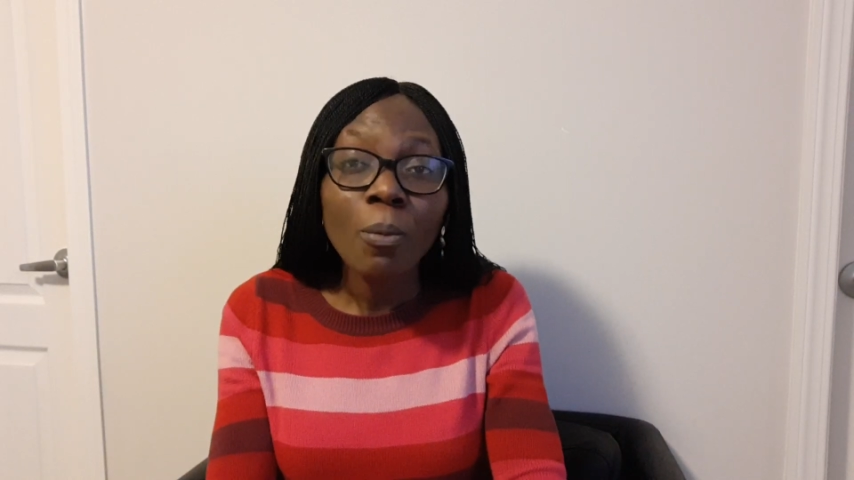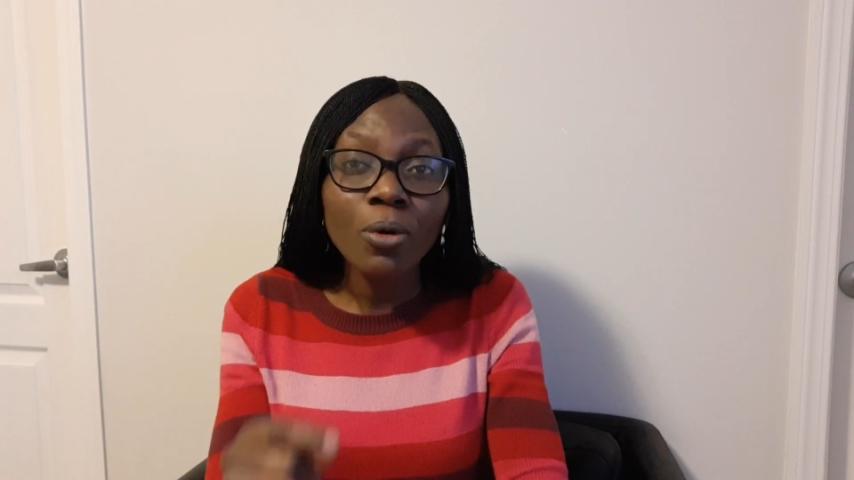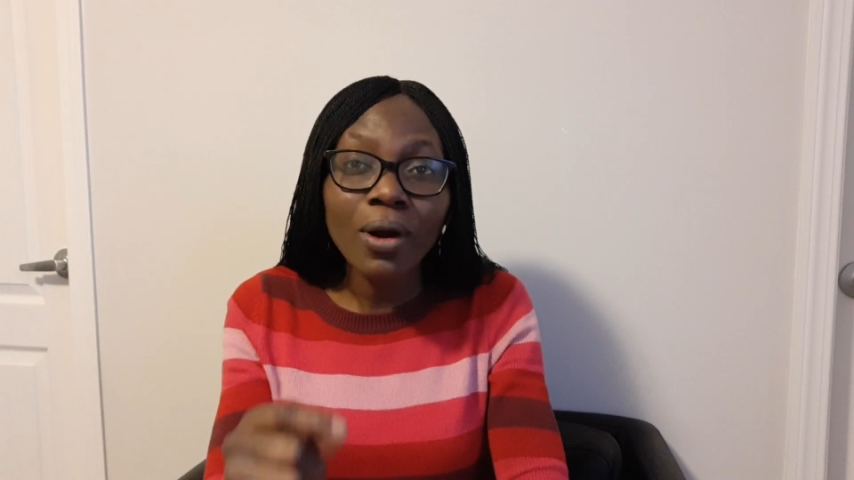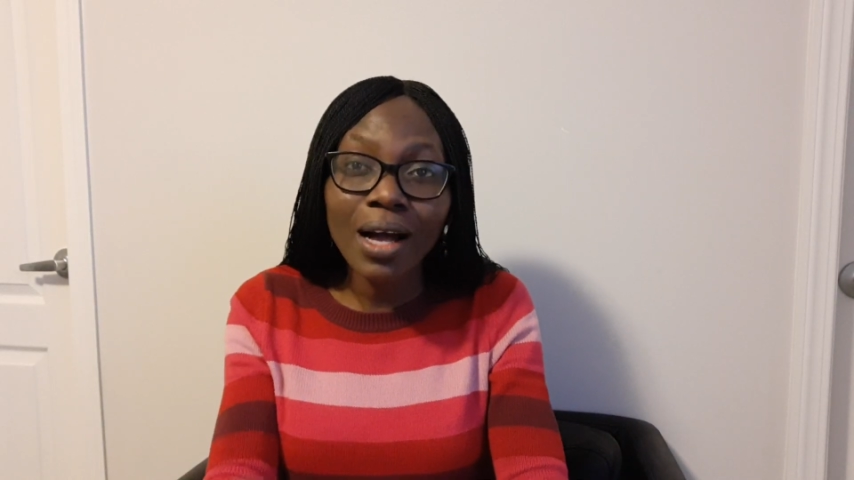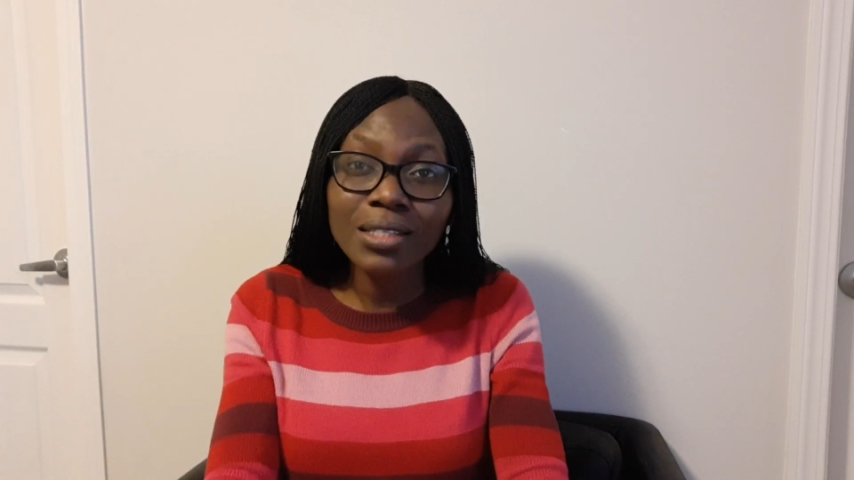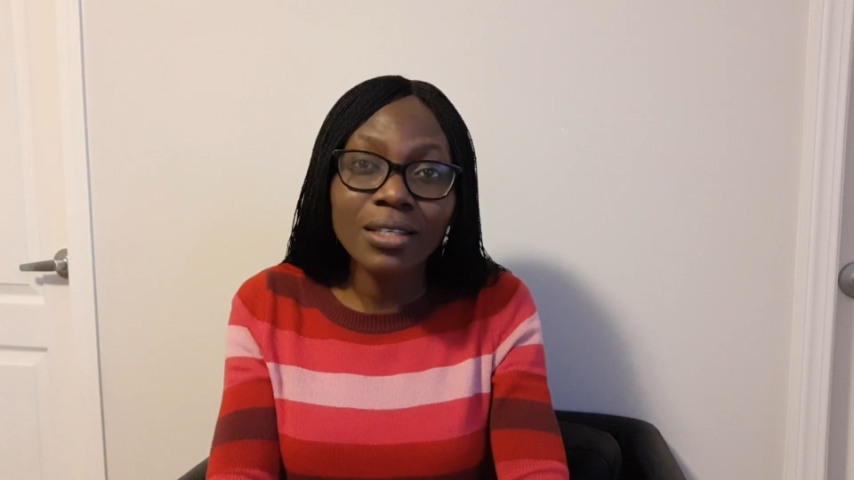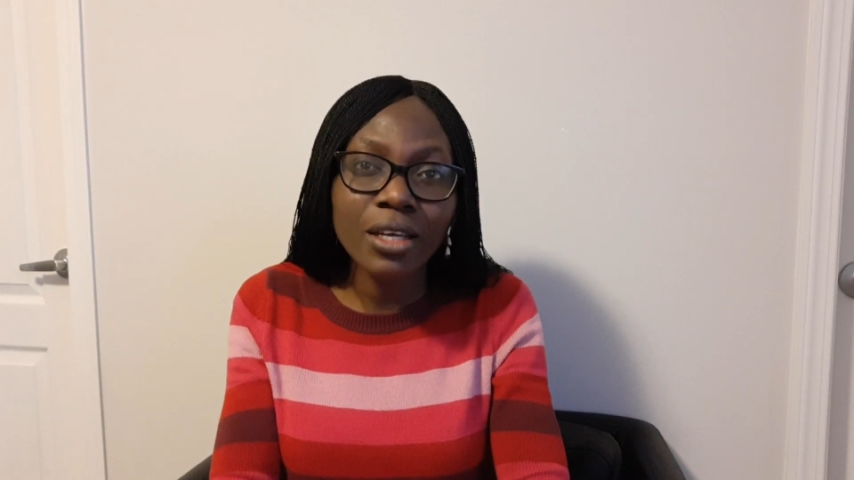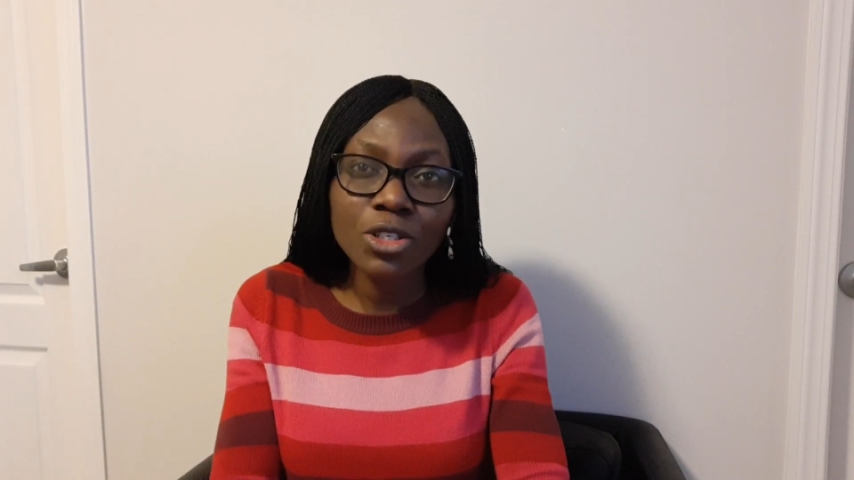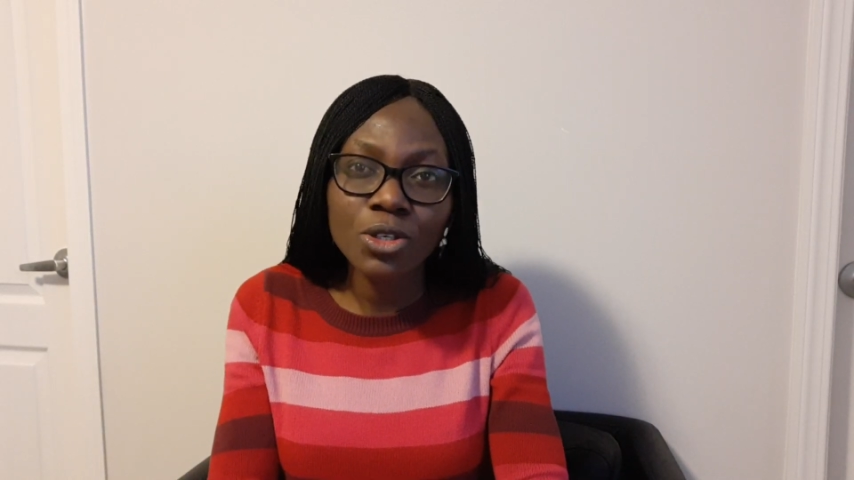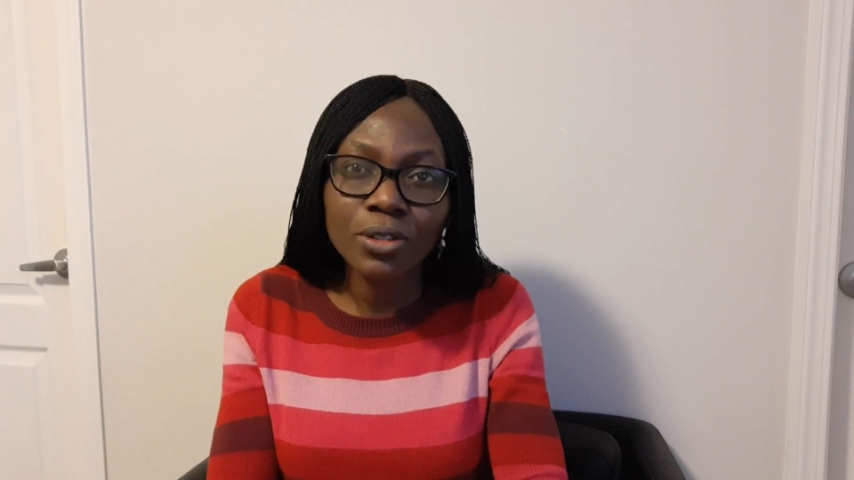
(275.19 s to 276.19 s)

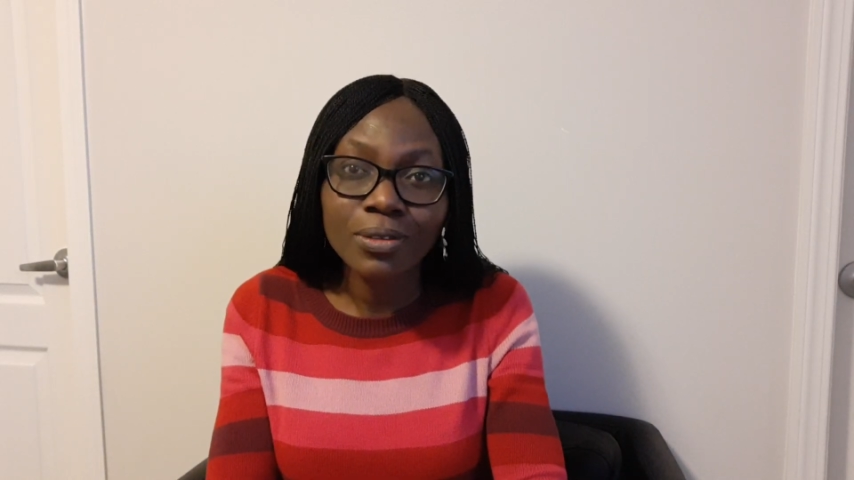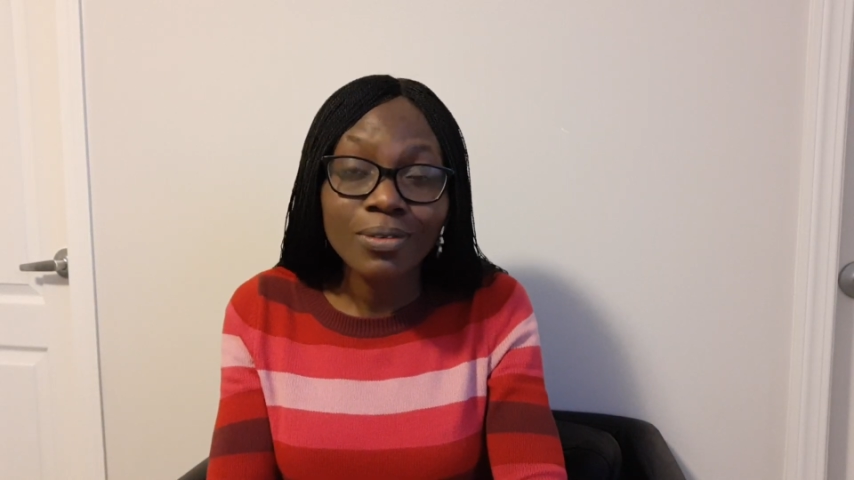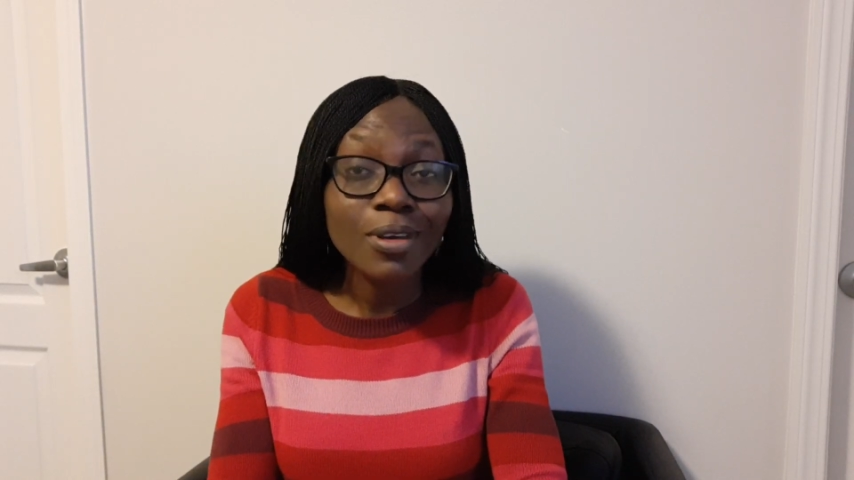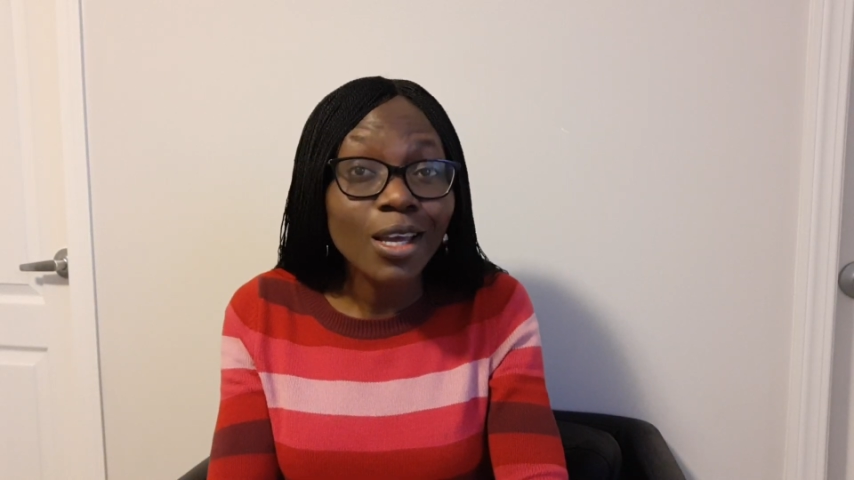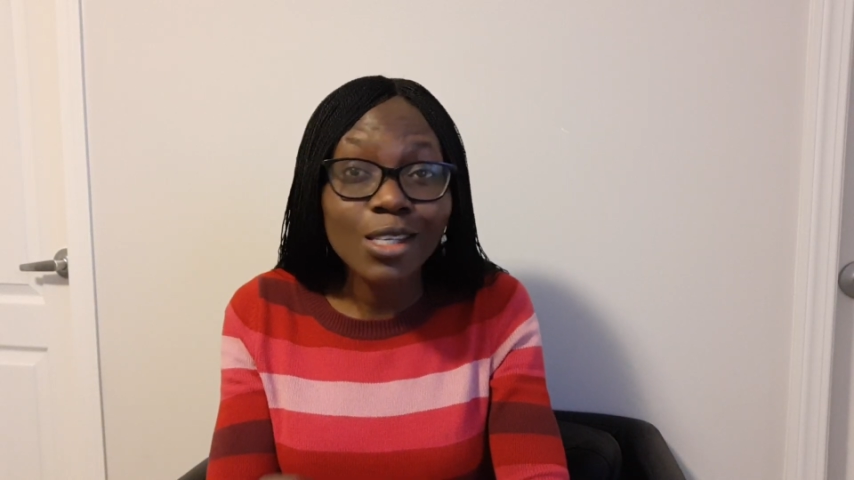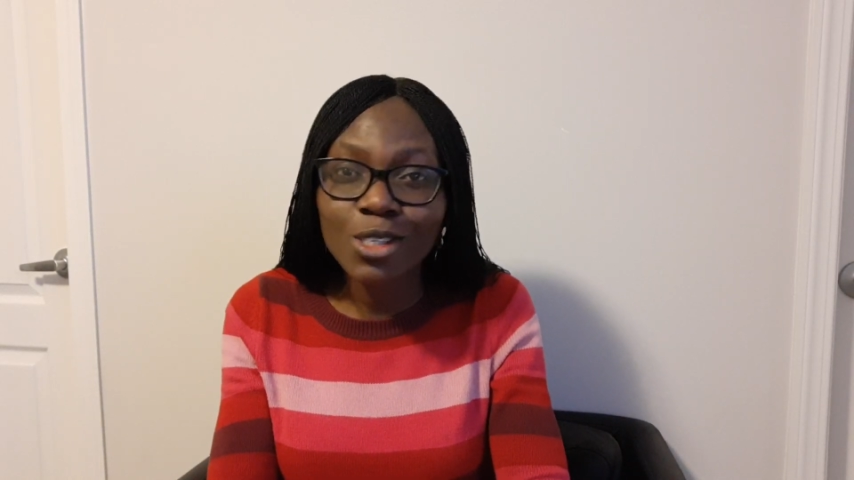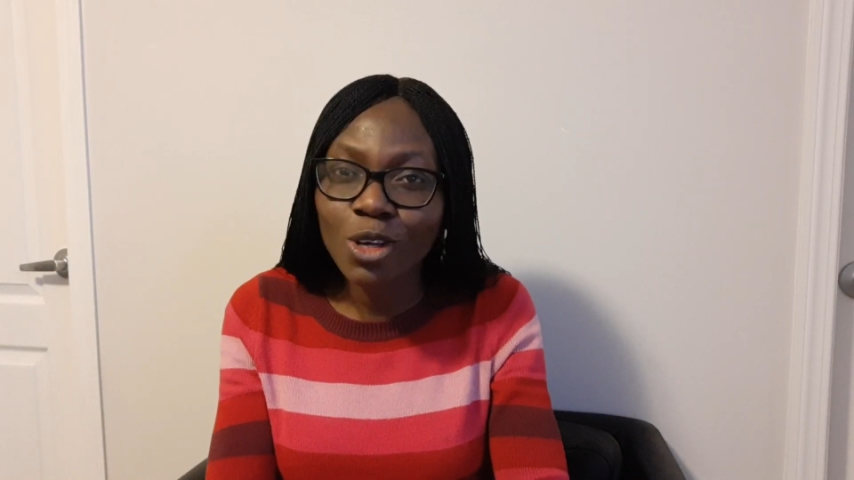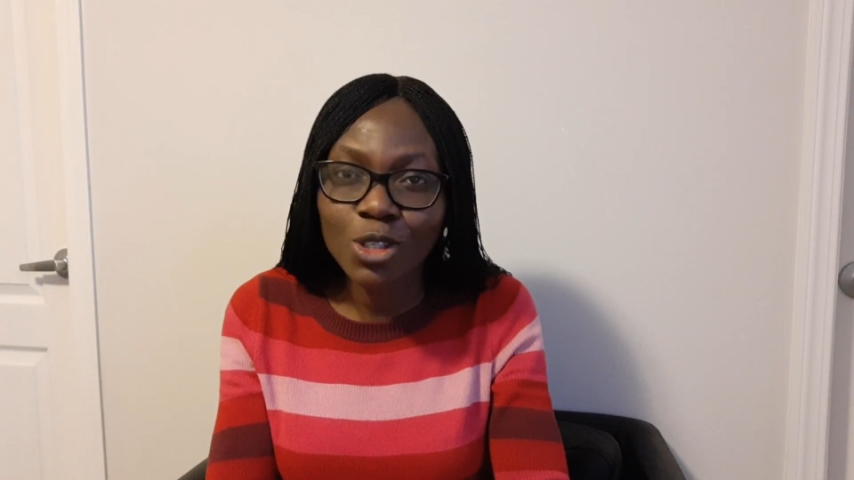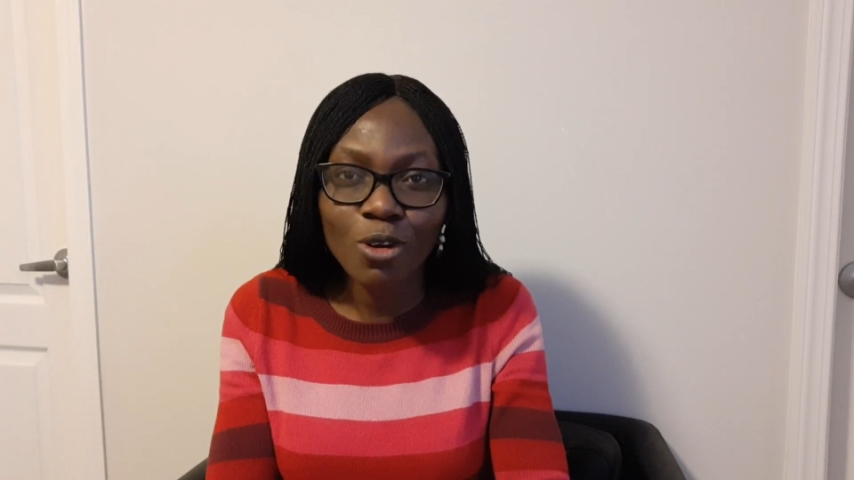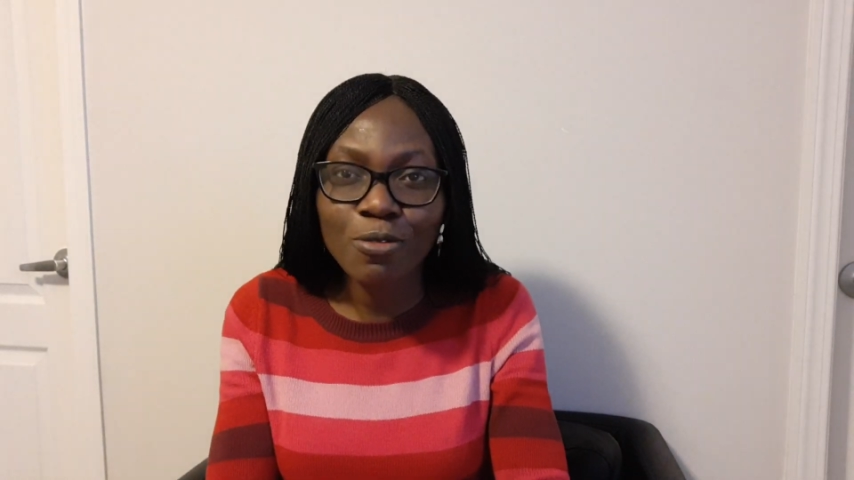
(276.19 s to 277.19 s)
Procrastination is
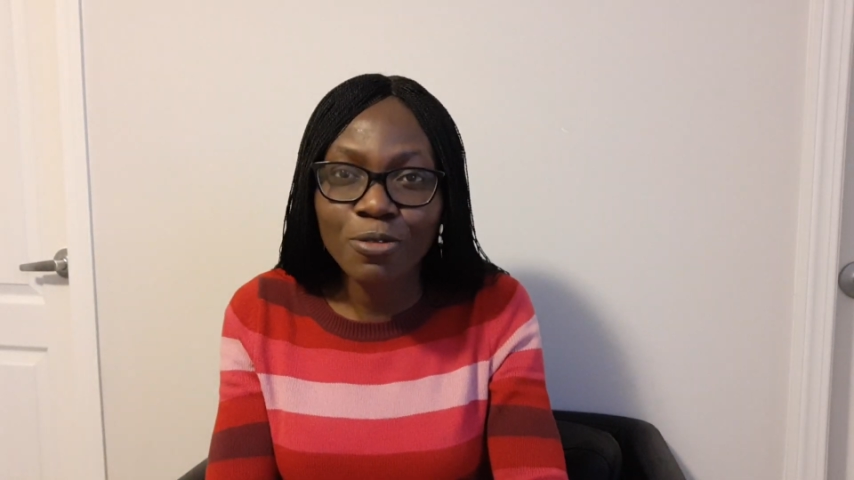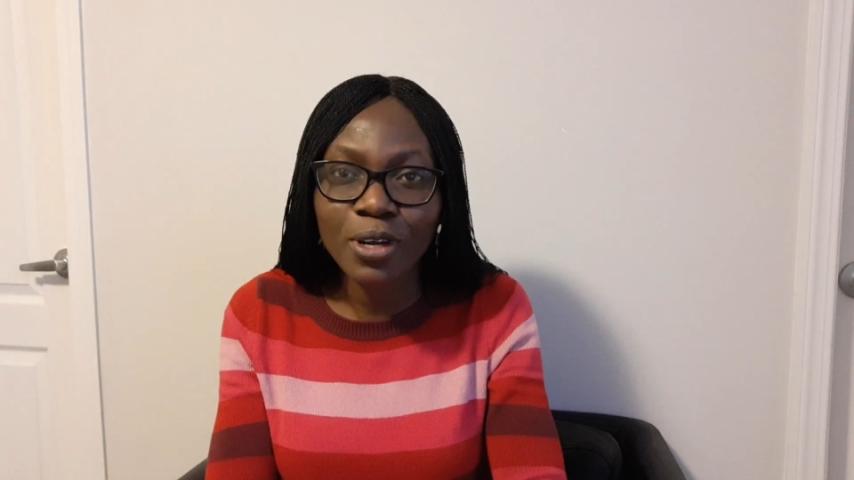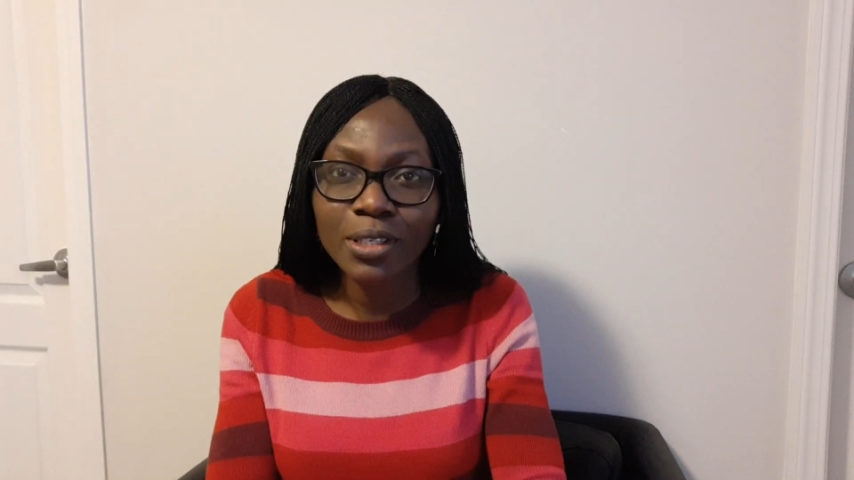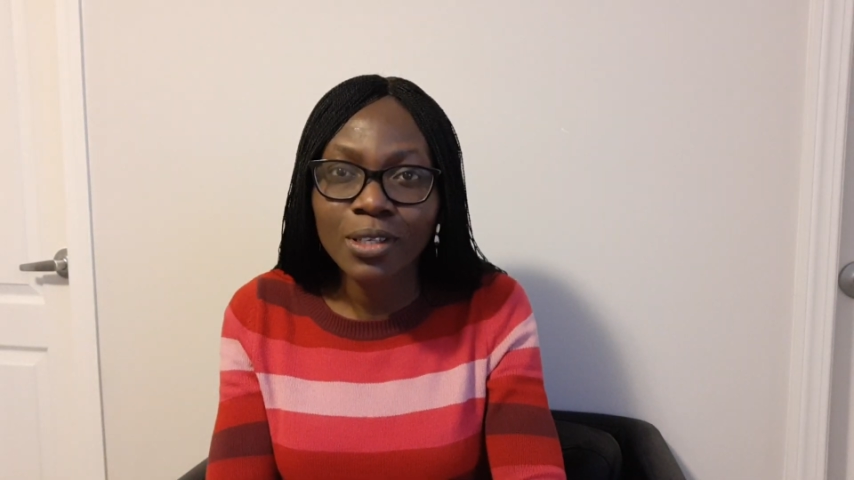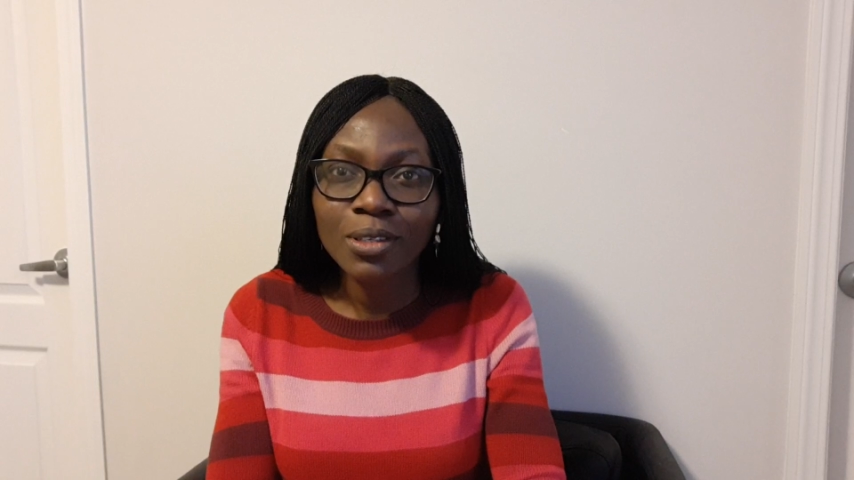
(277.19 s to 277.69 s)
not your friend.